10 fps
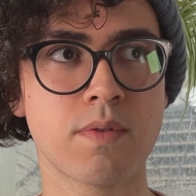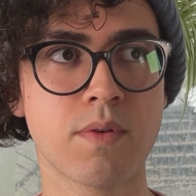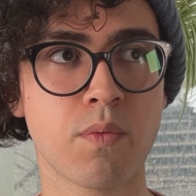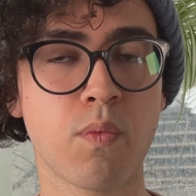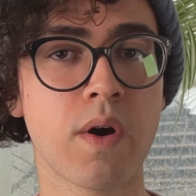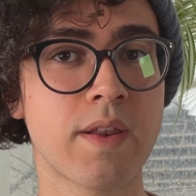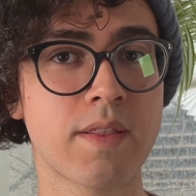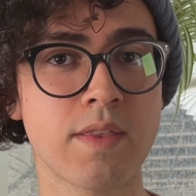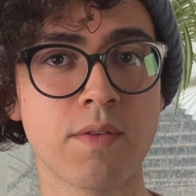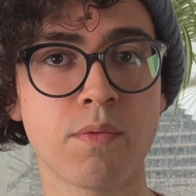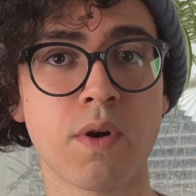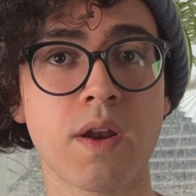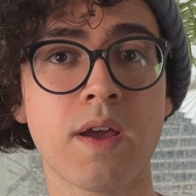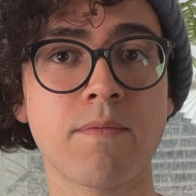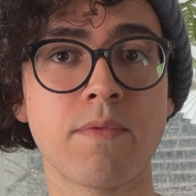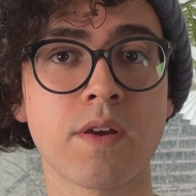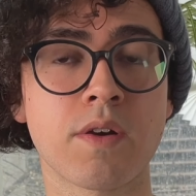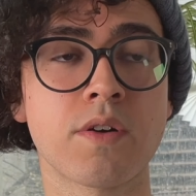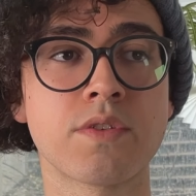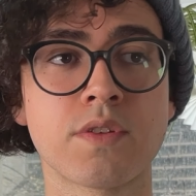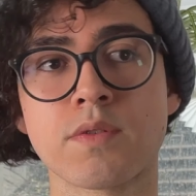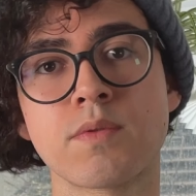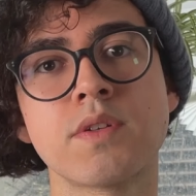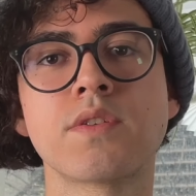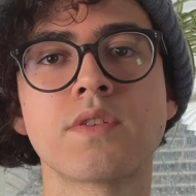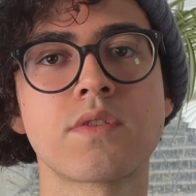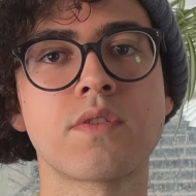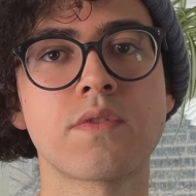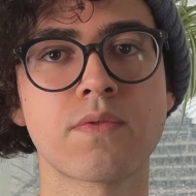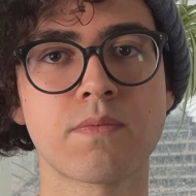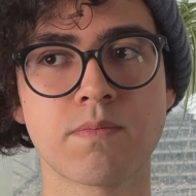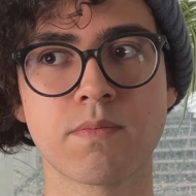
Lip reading: what have the consequences of